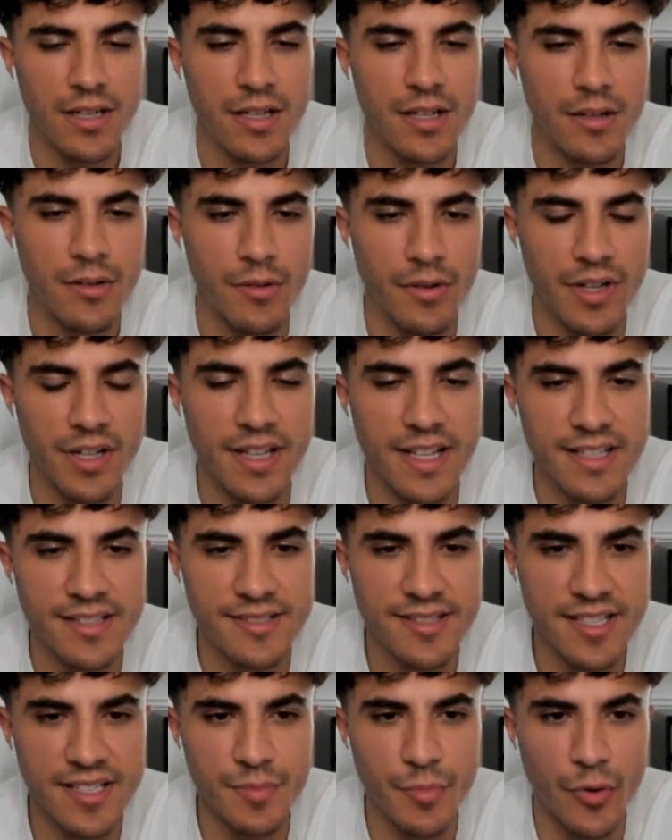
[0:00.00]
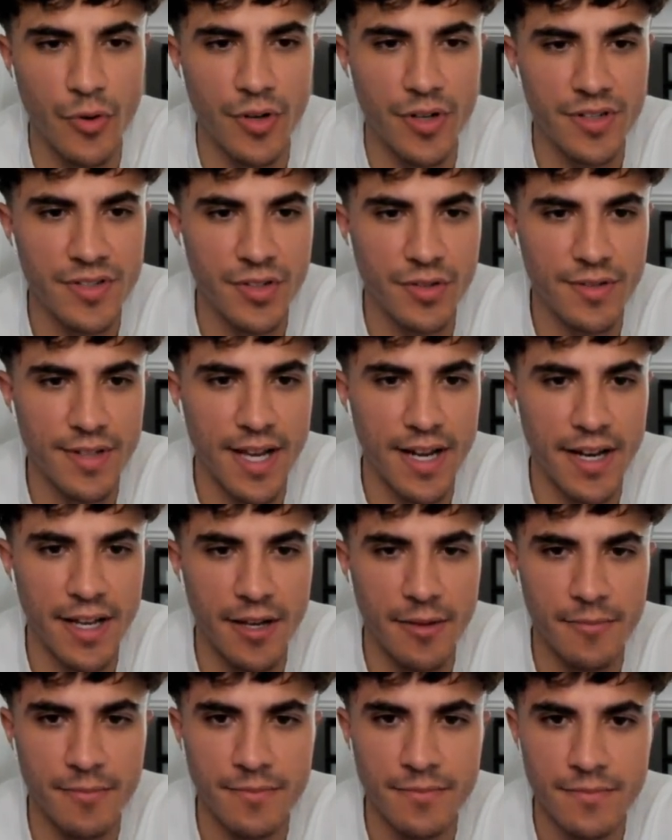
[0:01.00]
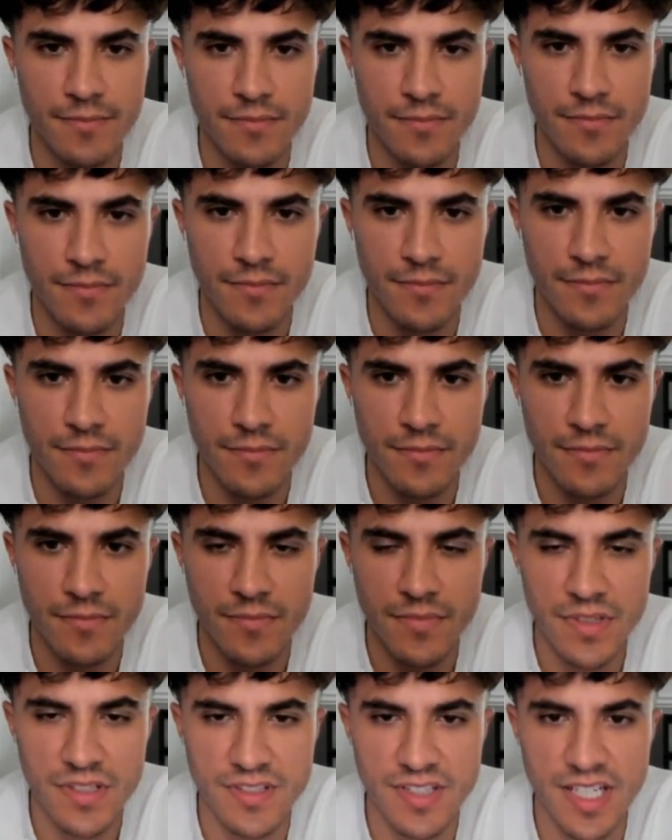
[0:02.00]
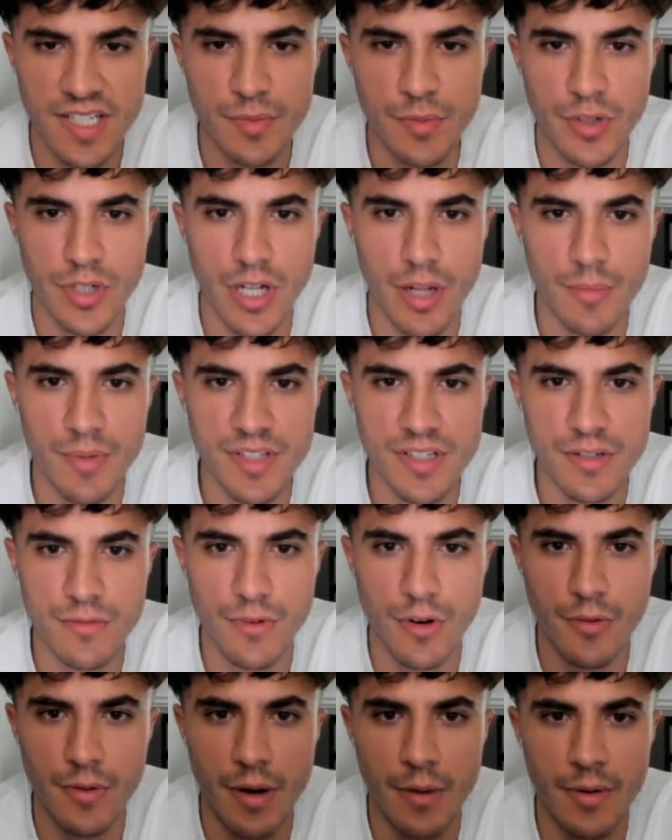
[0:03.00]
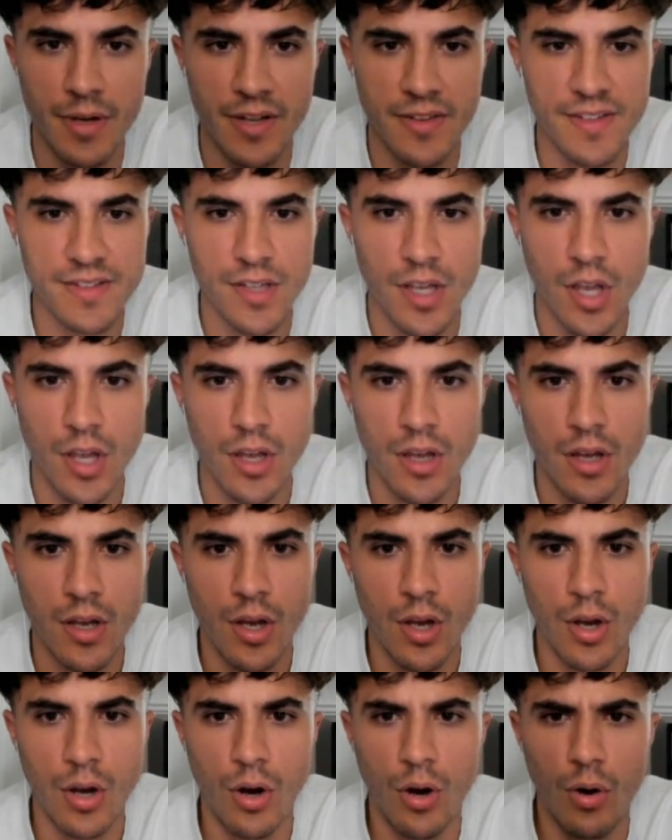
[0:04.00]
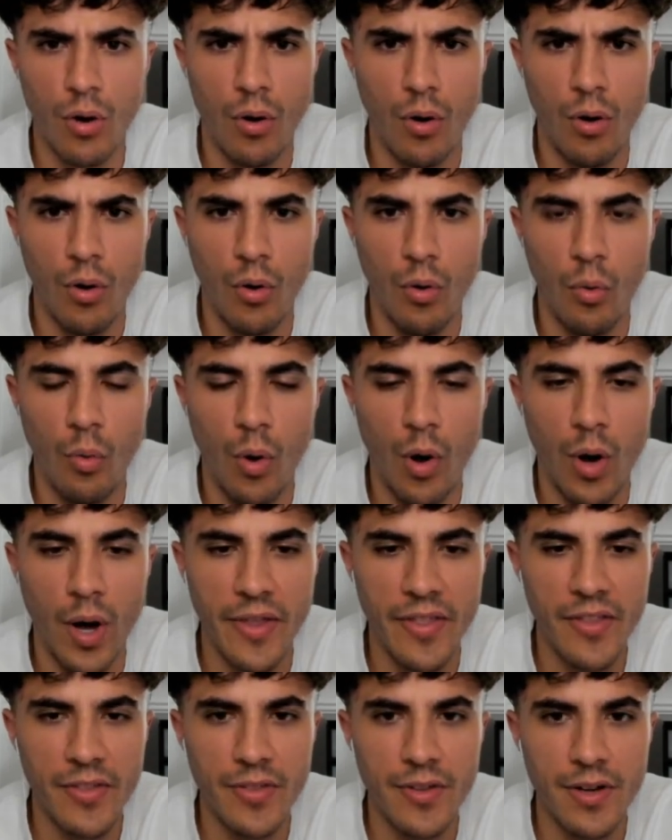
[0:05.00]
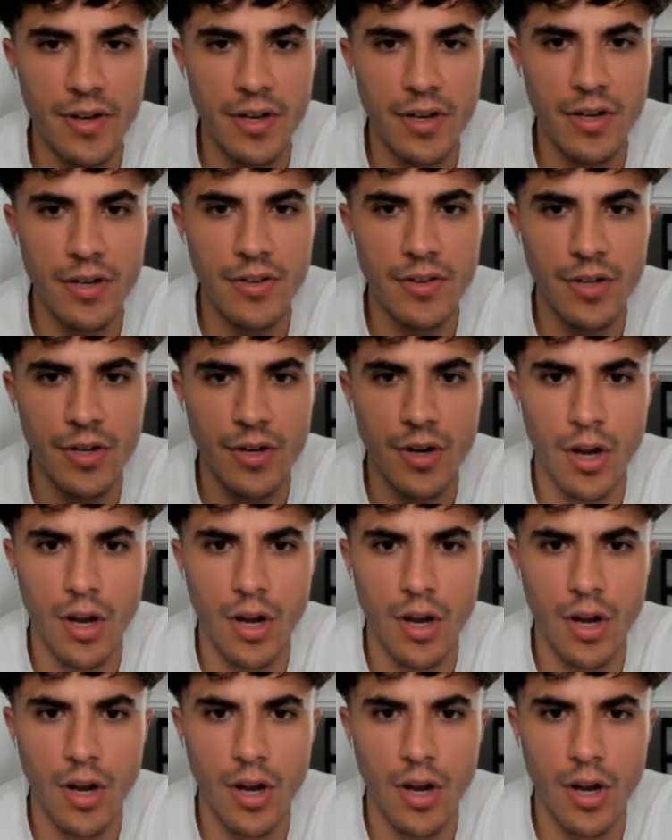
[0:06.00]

we only got like six more until 9 a.m. Six more anomalies in a row, right? We got this. Oh, whoa! I thought the, like,